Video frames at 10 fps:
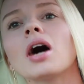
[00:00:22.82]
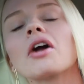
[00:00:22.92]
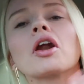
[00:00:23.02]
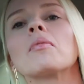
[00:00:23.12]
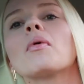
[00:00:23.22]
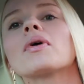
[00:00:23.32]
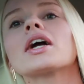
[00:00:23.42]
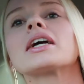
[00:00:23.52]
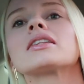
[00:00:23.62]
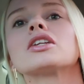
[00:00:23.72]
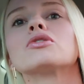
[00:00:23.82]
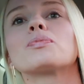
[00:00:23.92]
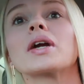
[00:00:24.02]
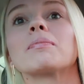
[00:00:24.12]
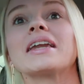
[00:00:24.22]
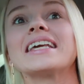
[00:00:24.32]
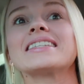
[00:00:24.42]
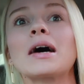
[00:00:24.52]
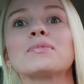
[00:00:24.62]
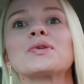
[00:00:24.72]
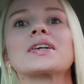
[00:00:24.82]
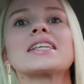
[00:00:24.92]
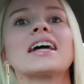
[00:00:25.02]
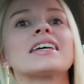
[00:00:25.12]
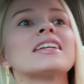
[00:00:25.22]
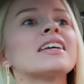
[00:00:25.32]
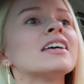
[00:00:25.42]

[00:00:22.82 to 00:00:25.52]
I don't know, but we're gonna get the new spring minis. I'm so excited.